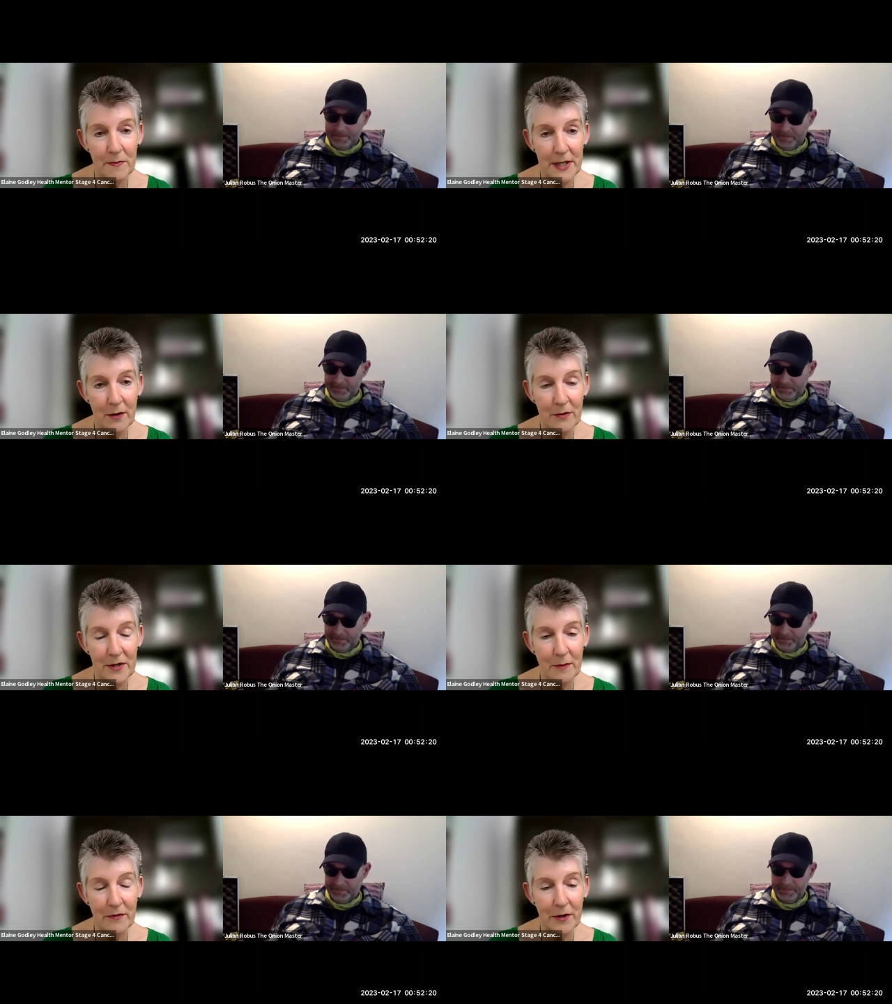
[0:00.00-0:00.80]

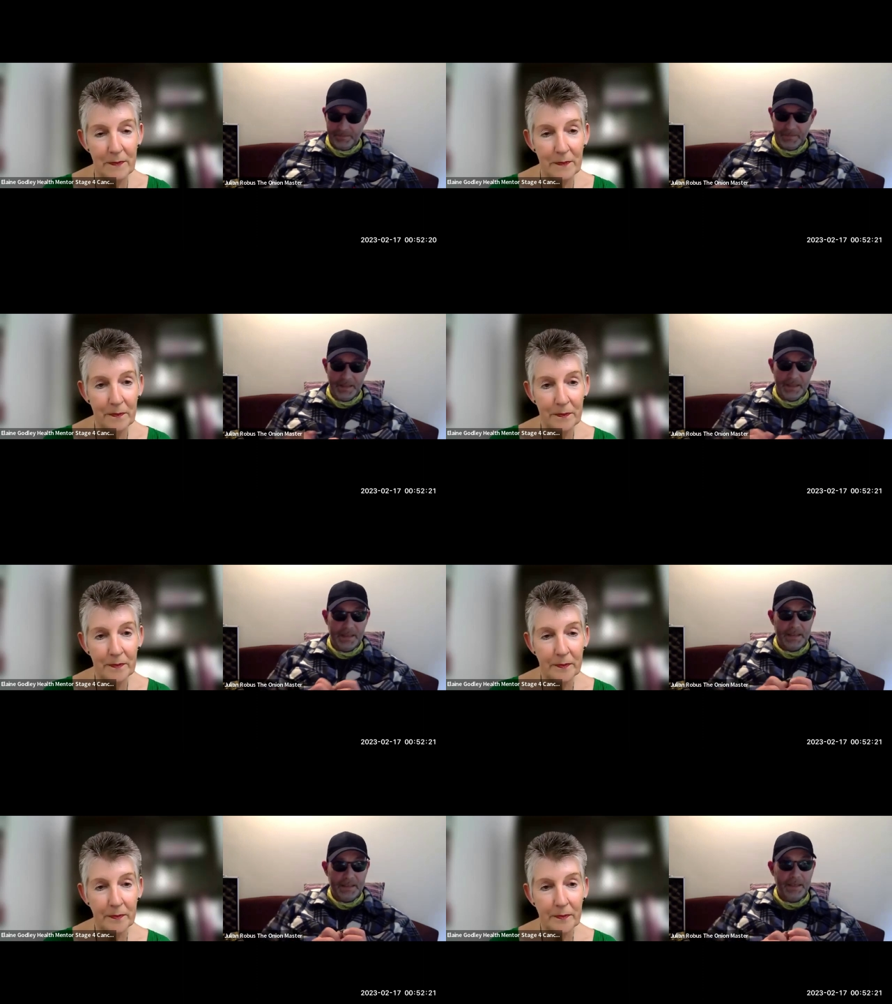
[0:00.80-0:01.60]
Speaker 1: themselves, some of them.
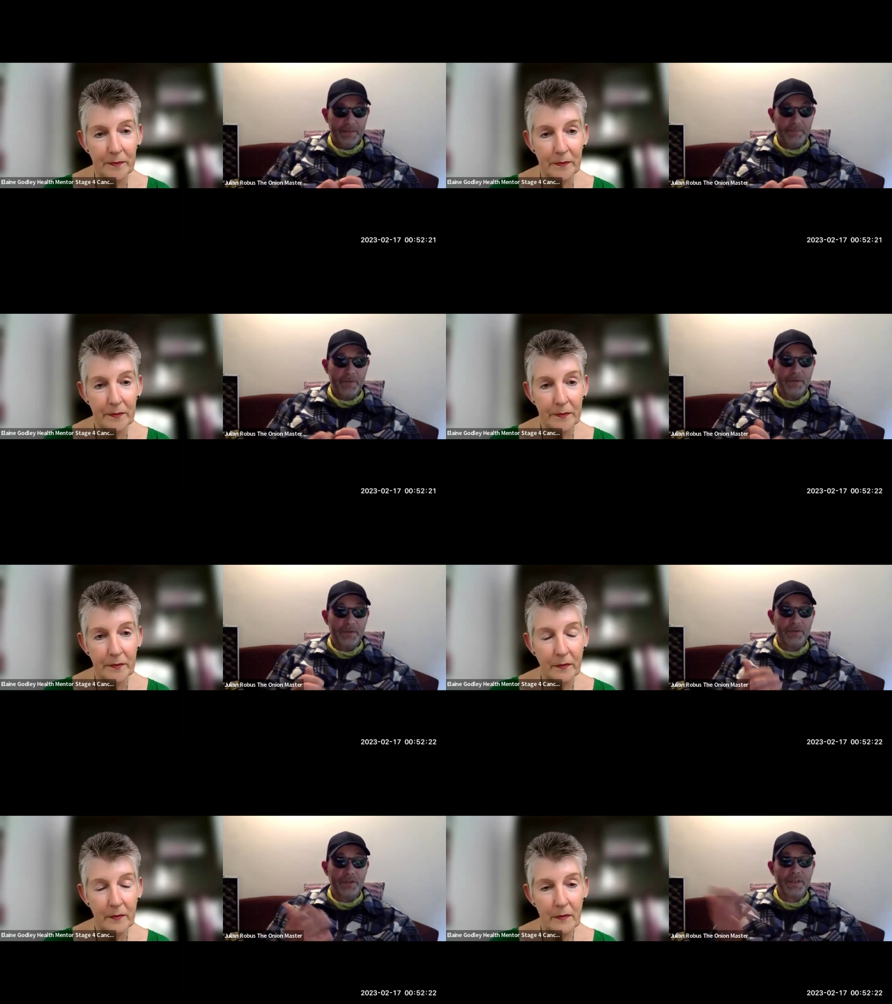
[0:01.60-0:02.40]
Speaker 2: Yep, well,
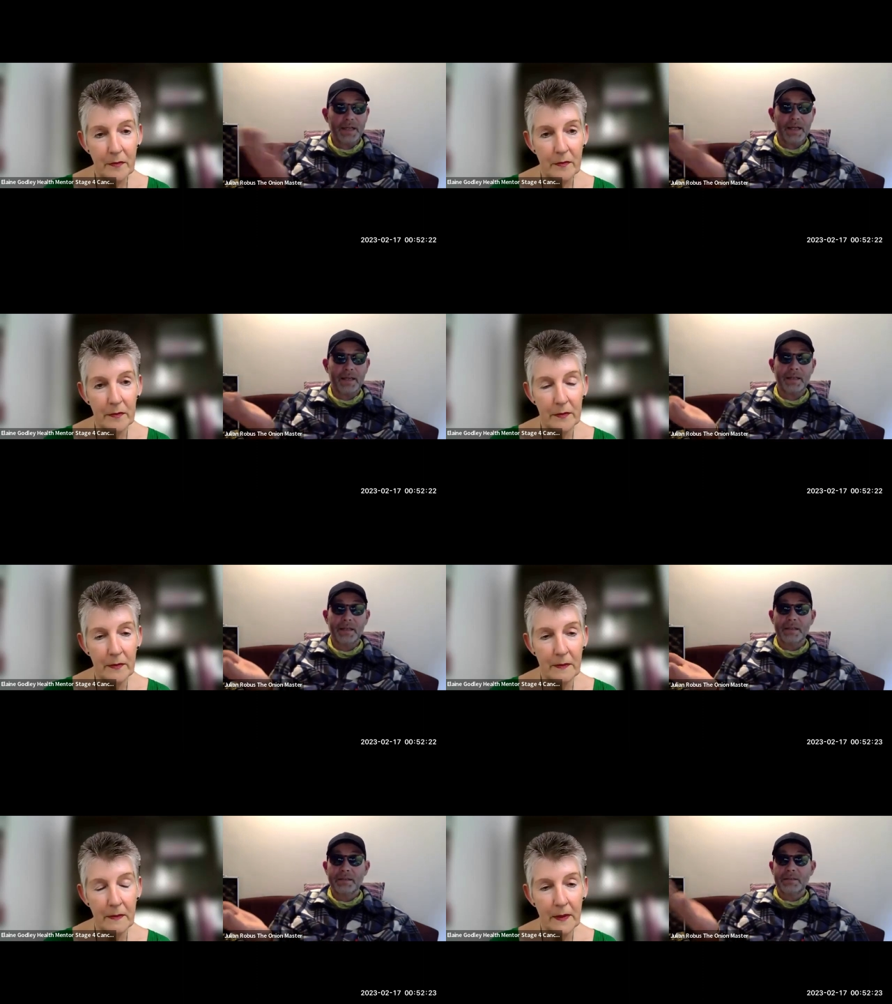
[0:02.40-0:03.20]
not just that.
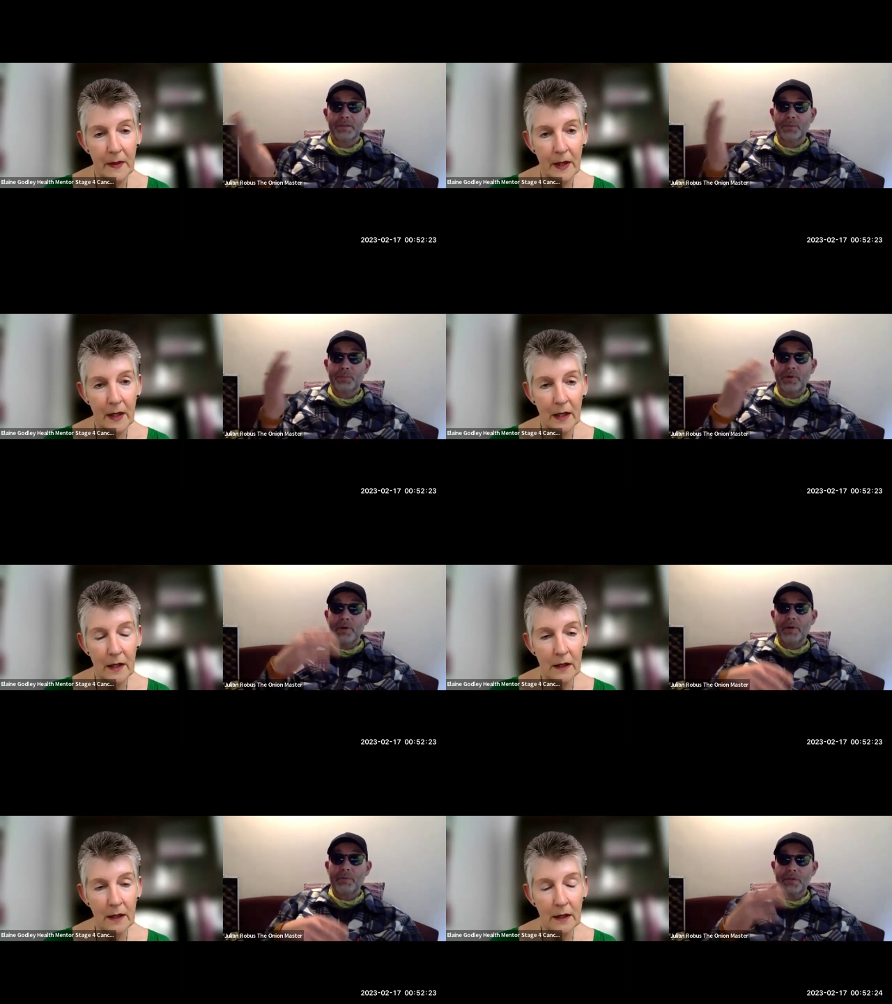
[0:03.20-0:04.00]
You're
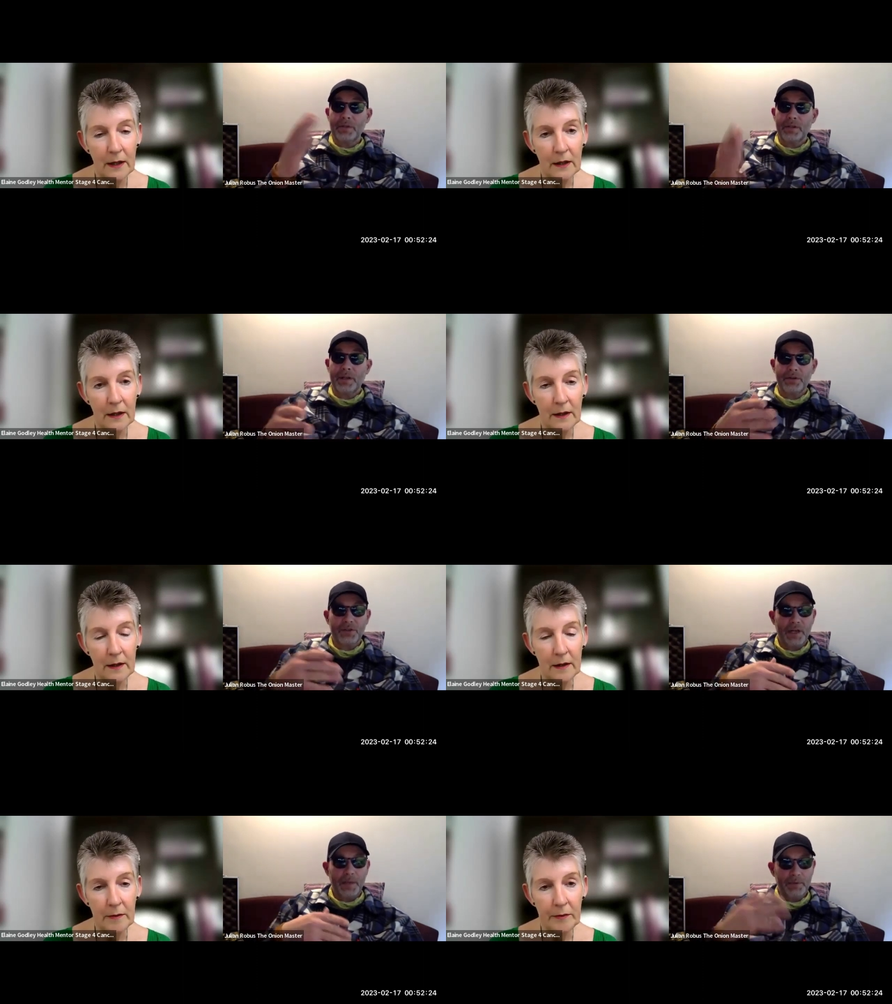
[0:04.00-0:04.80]
programmed to sit down,
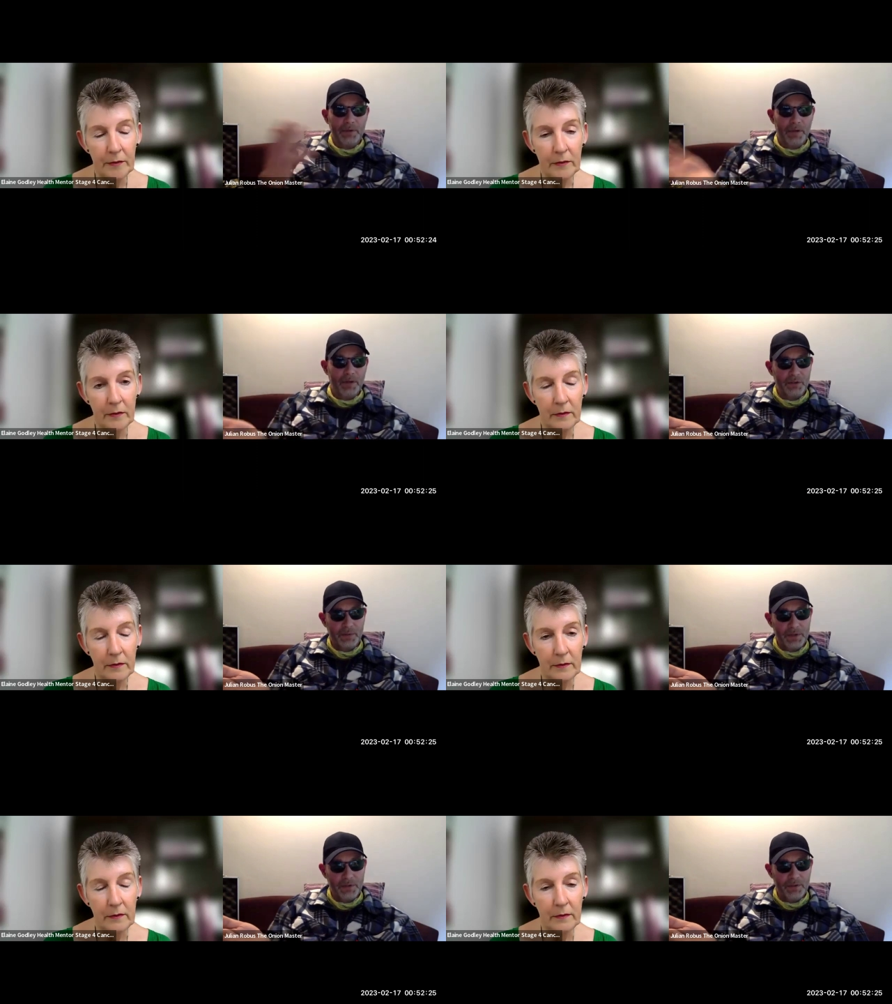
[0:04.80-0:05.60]
shut up and not ask
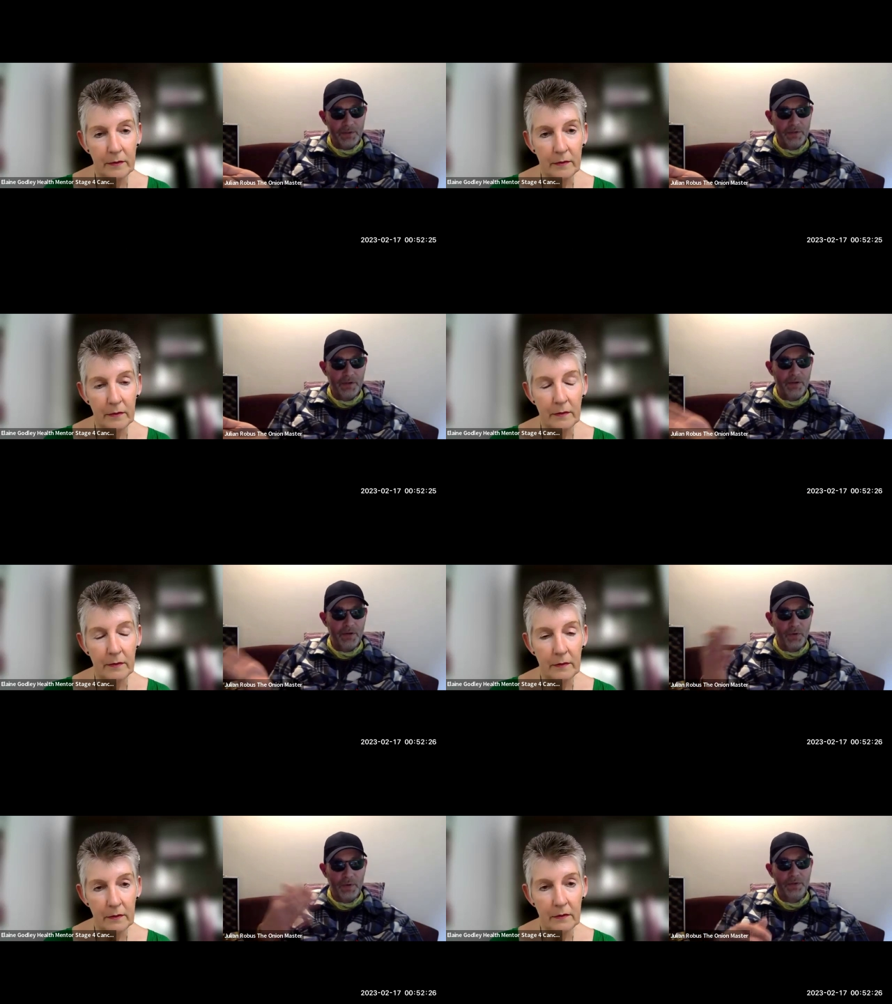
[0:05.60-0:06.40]
questions and
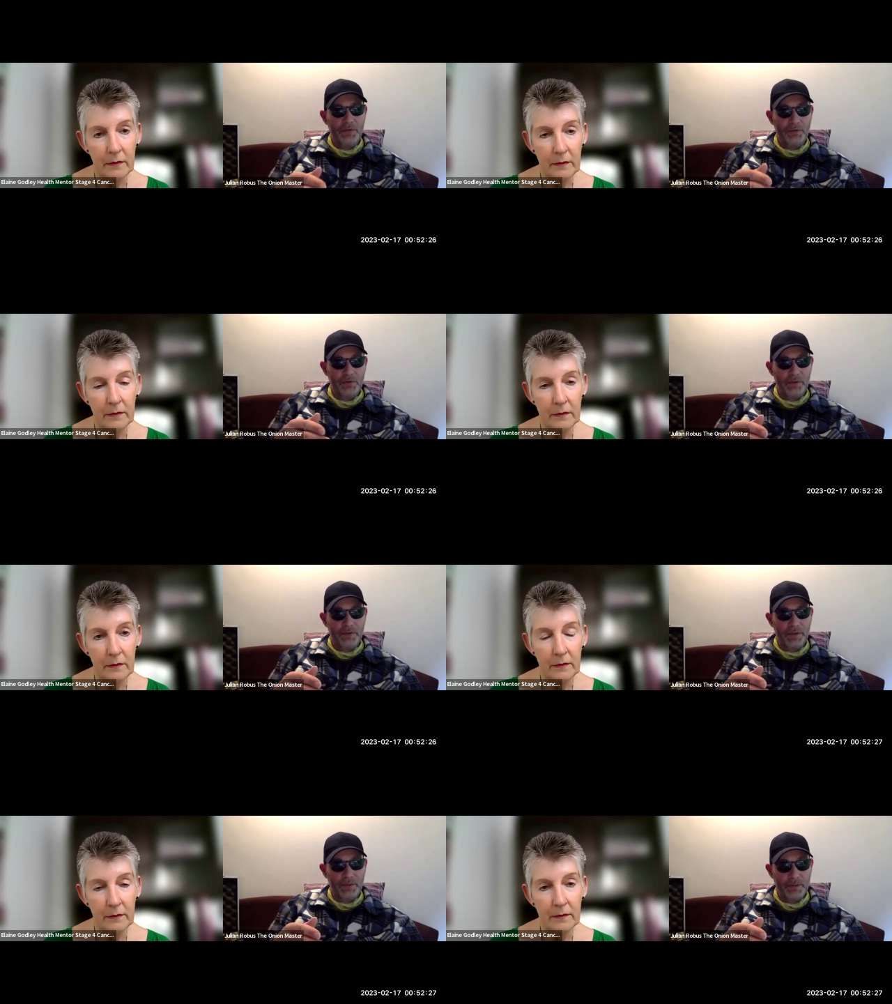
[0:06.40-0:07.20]
not question
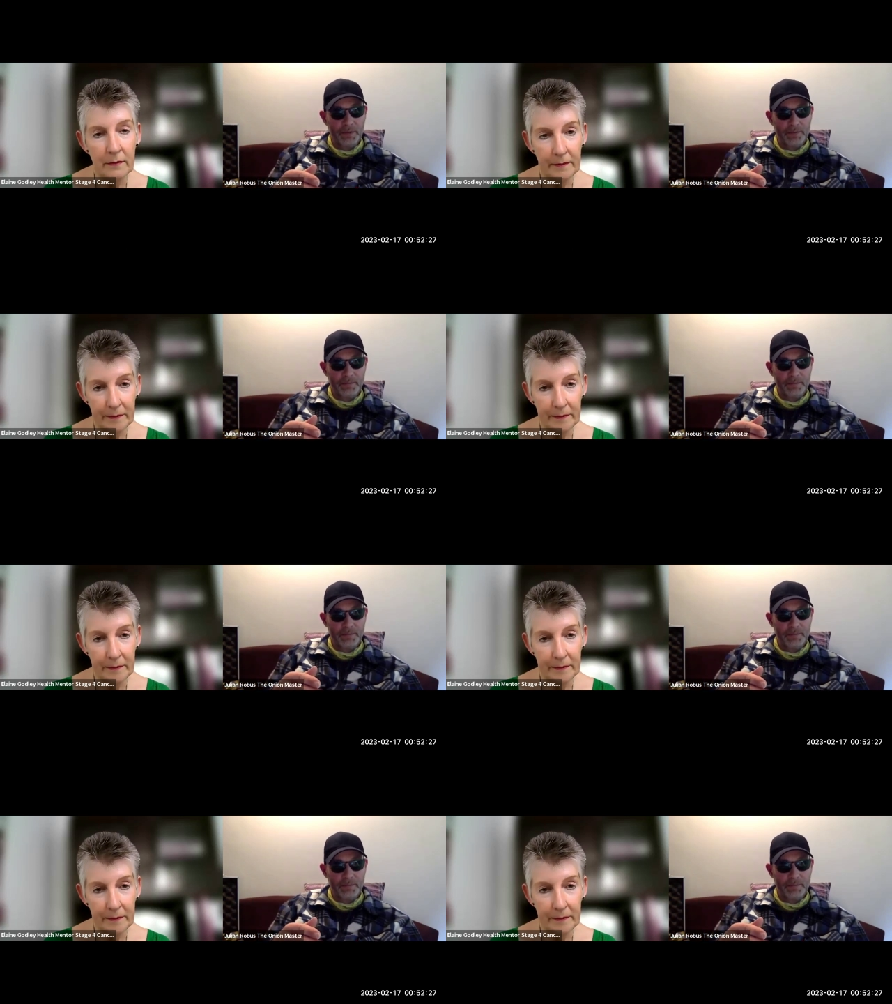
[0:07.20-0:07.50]
authority, right?